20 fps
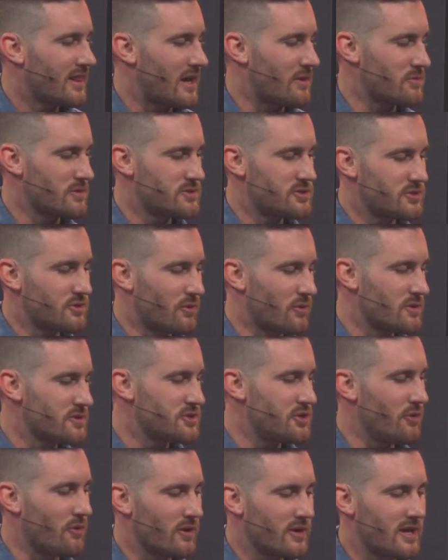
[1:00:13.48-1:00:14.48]
that
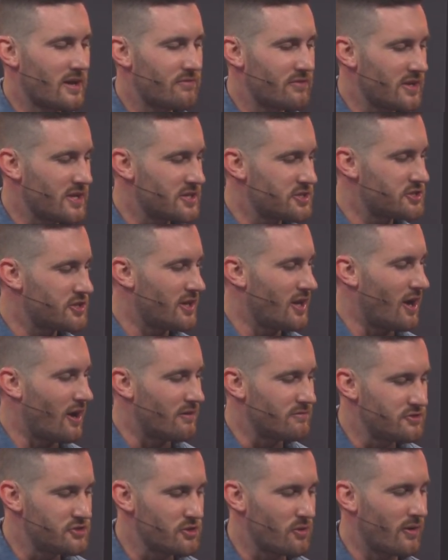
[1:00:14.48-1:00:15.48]
restores your definition
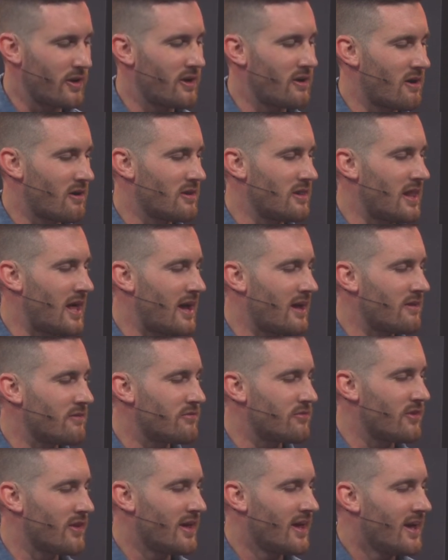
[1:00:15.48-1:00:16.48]
of joy in our
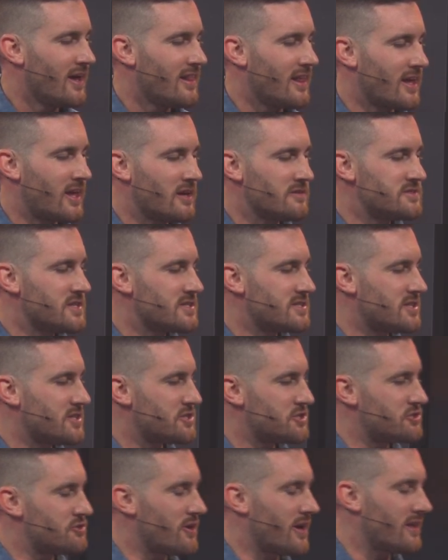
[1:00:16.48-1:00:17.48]
life, that gives us
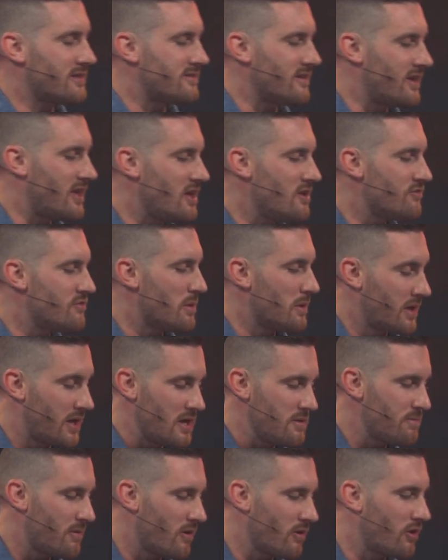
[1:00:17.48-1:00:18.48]
the strength to
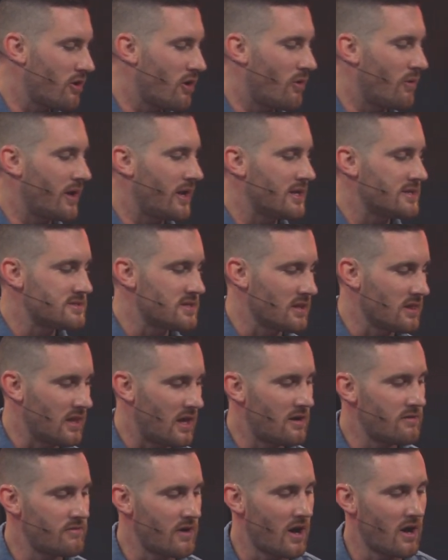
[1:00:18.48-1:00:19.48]
keep on going and to
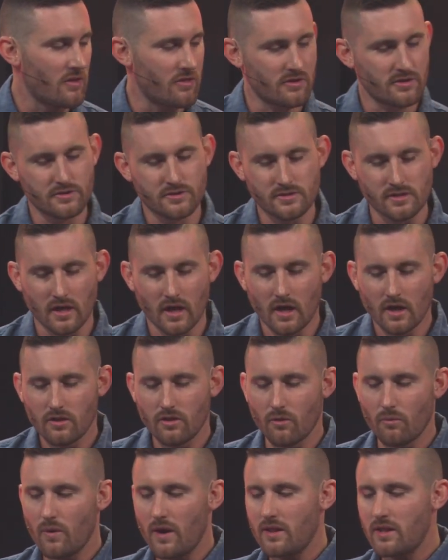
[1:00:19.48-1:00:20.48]
love others
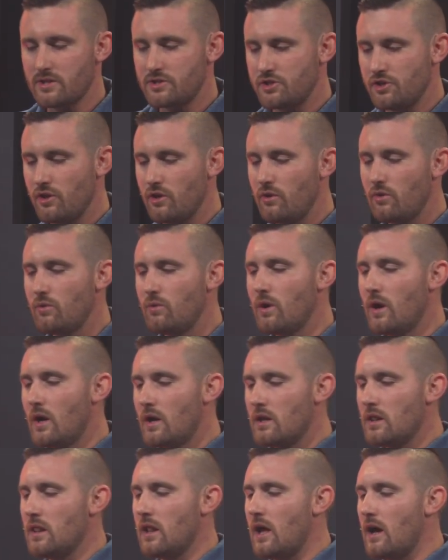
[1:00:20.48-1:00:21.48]
the way that you
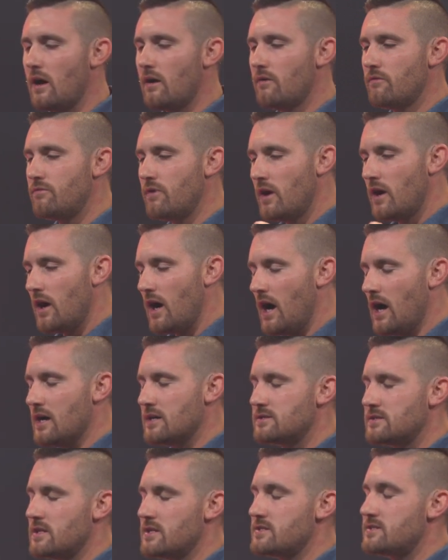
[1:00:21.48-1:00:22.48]
love
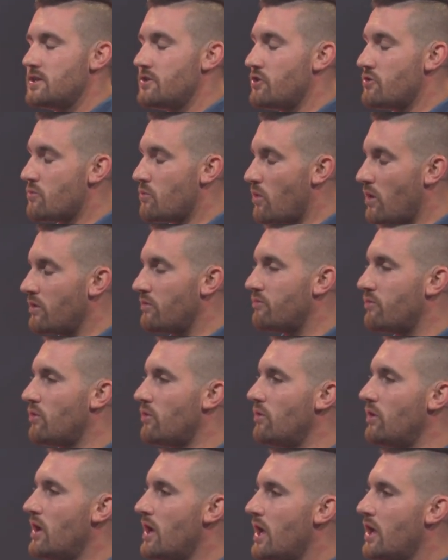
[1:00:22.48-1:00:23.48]
us. And it's in your
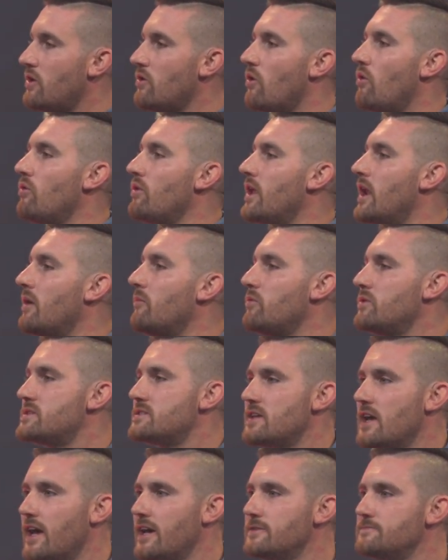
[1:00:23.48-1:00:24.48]
wonderful and holy name we
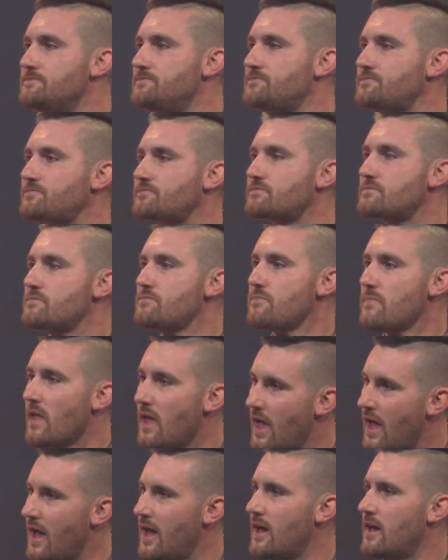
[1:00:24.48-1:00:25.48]
say,
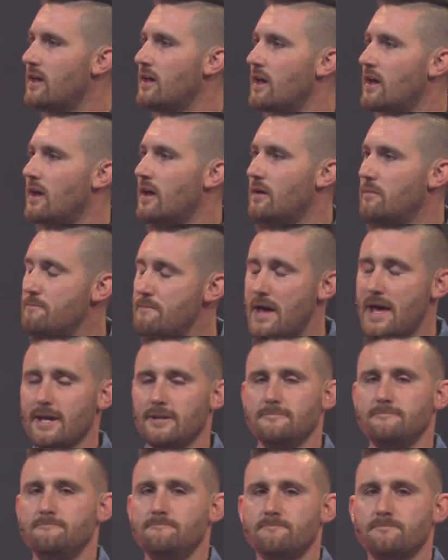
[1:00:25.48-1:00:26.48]

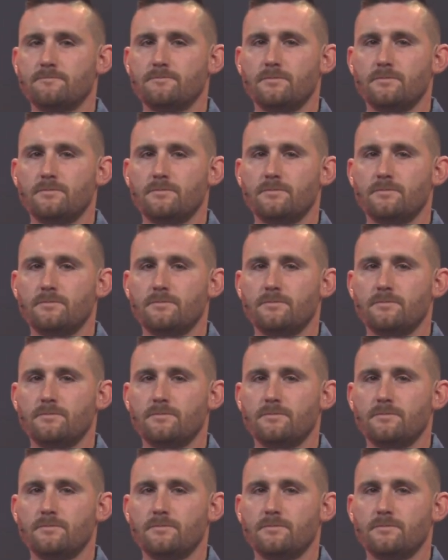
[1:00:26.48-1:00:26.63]
amen.